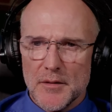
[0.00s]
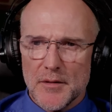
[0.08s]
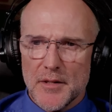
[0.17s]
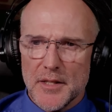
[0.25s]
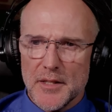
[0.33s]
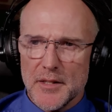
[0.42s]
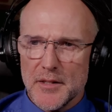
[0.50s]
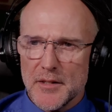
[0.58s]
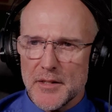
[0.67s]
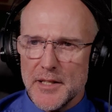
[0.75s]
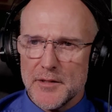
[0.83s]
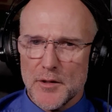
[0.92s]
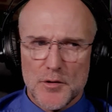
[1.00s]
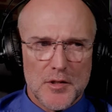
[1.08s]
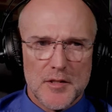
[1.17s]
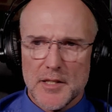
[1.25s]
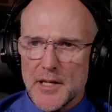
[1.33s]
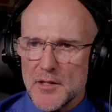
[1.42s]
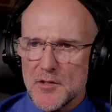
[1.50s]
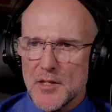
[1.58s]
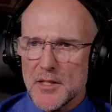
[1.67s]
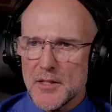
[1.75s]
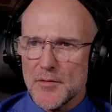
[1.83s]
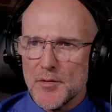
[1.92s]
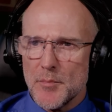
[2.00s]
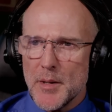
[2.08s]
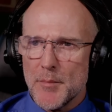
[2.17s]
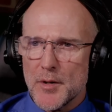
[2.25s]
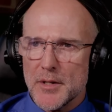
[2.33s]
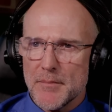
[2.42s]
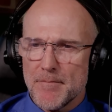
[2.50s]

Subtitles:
the keto CTA study from memory.